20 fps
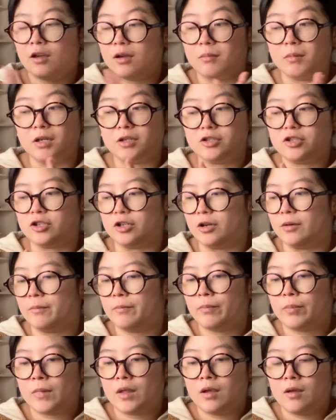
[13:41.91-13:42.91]
I'm not sure,
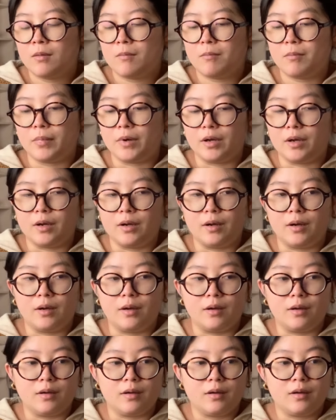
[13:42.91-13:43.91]

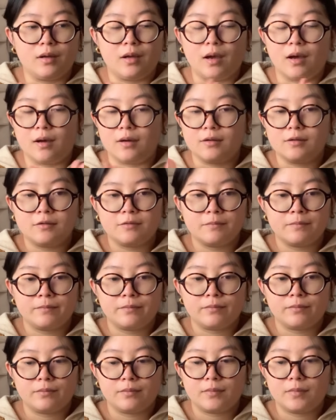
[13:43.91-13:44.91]
but yeah,
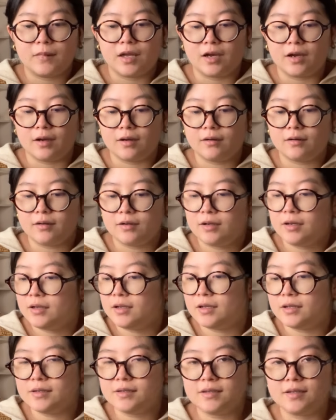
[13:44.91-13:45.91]
that
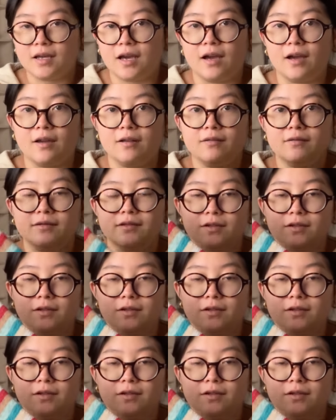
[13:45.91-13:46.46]
is that.